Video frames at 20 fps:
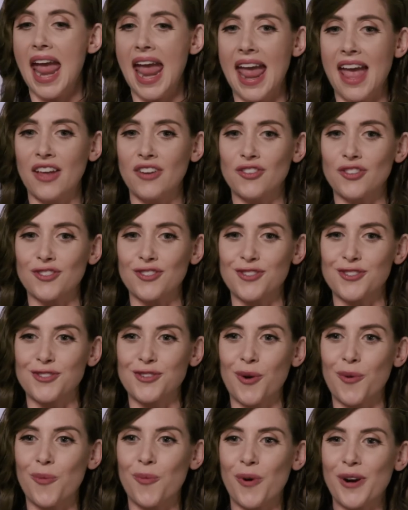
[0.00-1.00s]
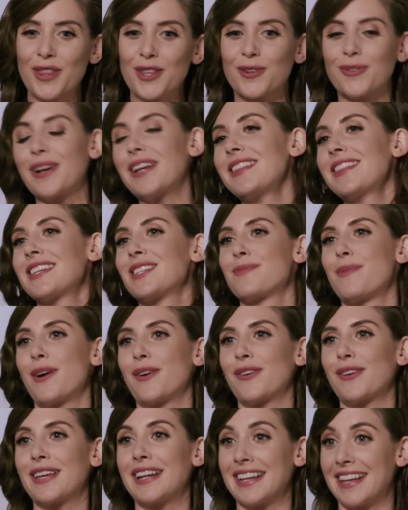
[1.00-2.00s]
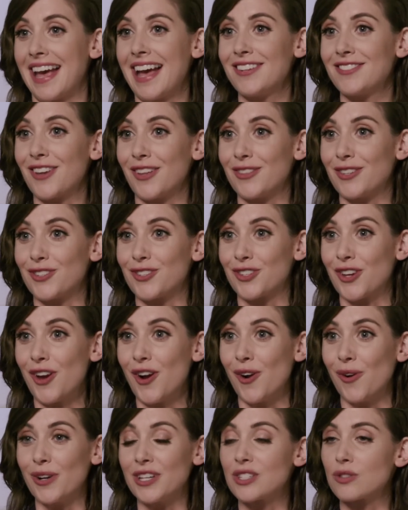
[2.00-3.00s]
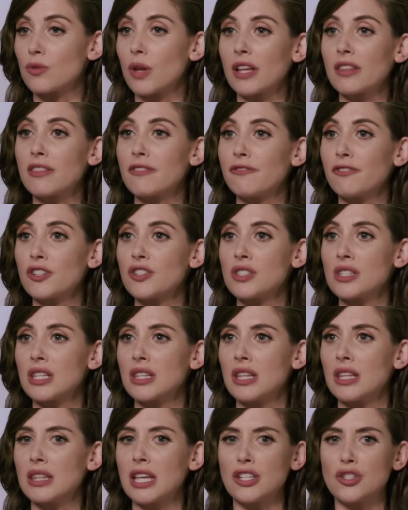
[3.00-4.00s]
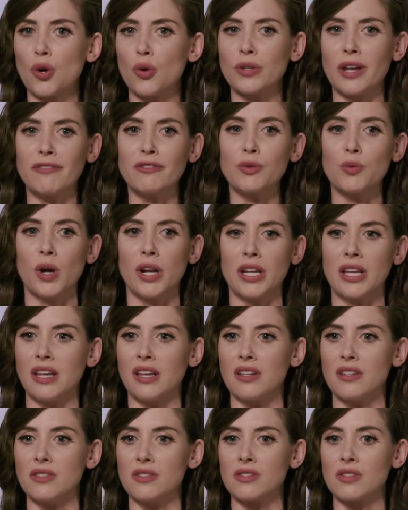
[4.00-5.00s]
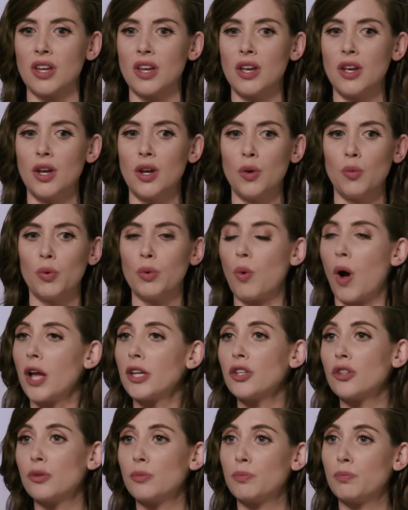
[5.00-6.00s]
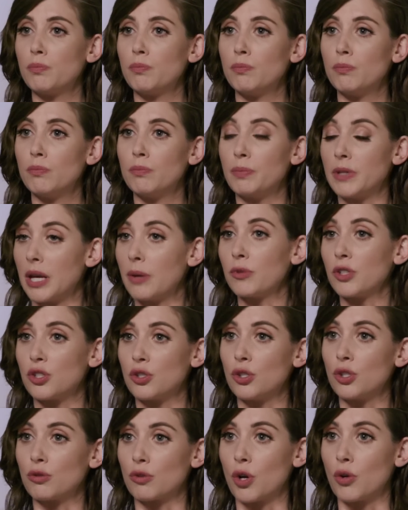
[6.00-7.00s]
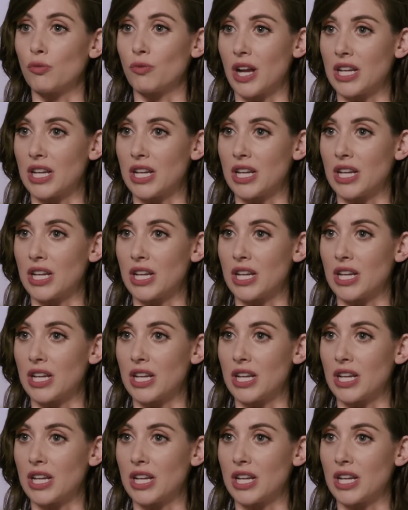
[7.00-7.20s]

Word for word: and so one of the great things about getting cast that. on this show is like the first thing that they told everyone is we want you to be able to do your own